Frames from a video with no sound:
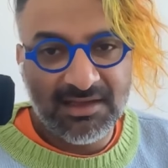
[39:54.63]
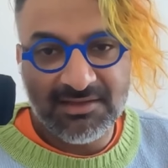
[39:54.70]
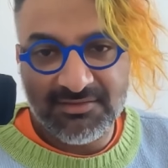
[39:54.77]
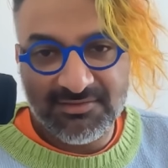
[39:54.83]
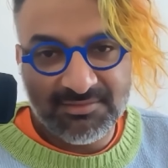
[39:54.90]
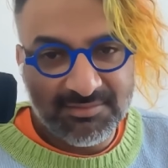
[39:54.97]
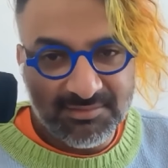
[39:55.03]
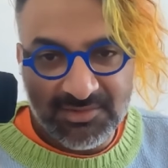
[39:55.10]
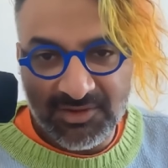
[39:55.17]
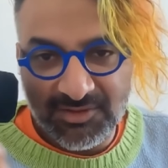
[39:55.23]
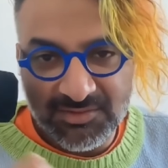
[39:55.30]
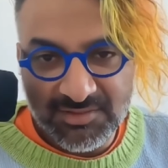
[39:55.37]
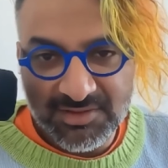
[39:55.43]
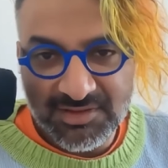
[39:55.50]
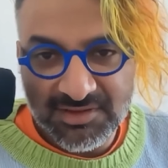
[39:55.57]
of,
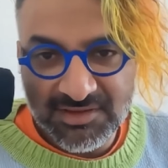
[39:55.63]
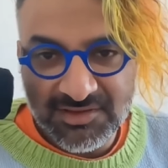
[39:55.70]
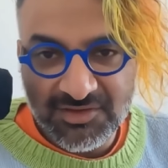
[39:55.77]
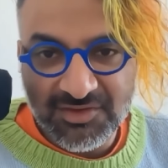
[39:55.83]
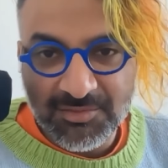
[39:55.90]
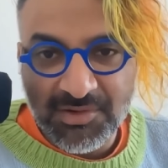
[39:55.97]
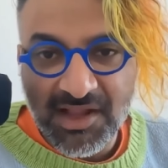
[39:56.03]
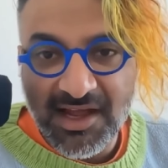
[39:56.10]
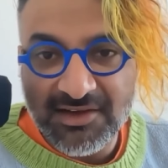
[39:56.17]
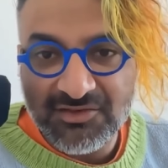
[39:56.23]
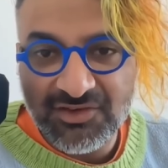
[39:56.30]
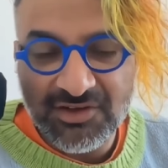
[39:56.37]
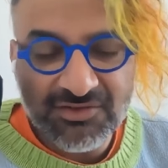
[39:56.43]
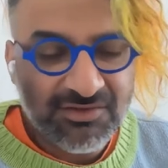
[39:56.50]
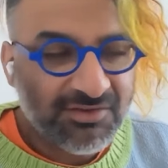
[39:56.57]
the supply
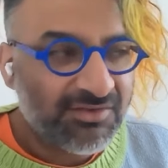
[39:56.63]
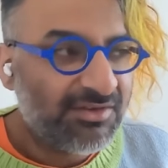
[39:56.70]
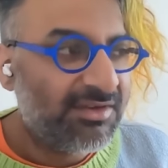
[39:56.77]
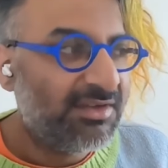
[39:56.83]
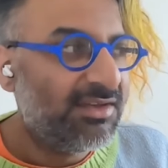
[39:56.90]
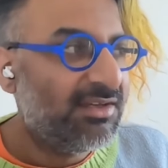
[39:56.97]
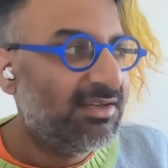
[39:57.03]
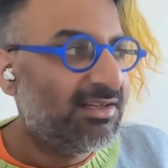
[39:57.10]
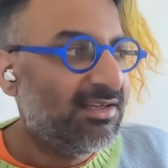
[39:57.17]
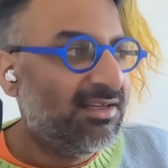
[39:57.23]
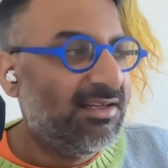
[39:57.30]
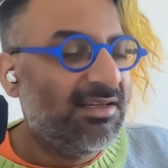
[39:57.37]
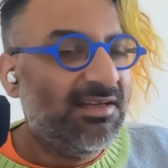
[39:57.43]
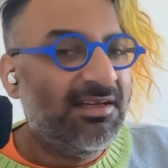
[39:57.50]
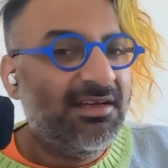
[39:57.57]
changes.
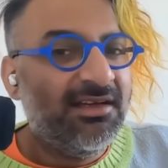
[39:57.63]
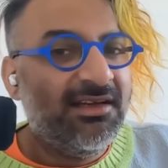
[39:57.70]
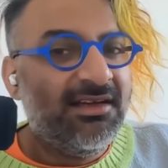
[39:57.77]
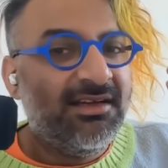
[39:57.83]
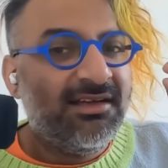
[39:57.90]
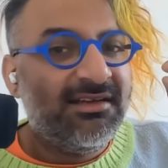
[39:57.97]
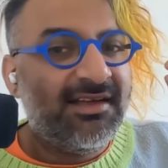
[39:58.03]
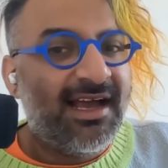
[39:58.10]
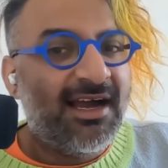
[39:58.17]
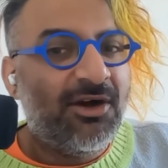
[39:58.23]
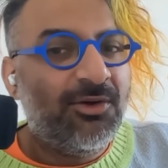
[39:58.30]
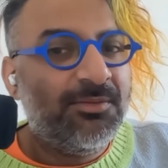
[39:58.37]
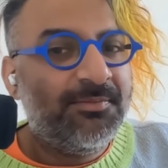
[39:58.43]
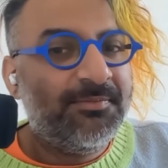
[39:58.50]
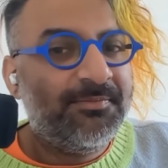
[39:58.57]

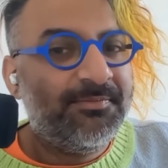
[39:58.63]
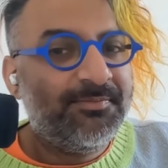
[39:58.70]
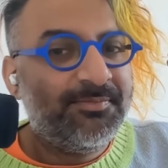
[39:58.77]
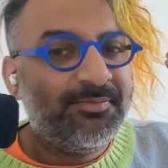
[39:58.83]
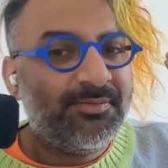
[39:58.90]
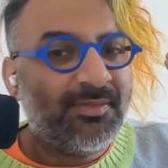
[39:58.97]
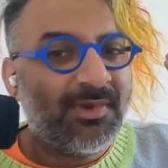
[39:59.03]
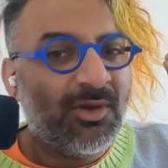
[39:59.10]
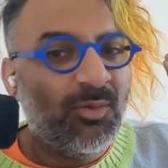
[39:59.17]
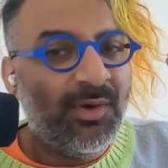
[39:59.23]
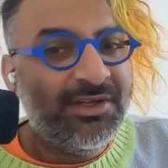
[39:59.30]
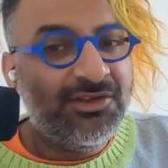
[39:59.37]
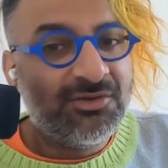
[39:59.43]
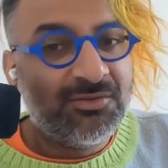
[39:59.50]
Now, when you're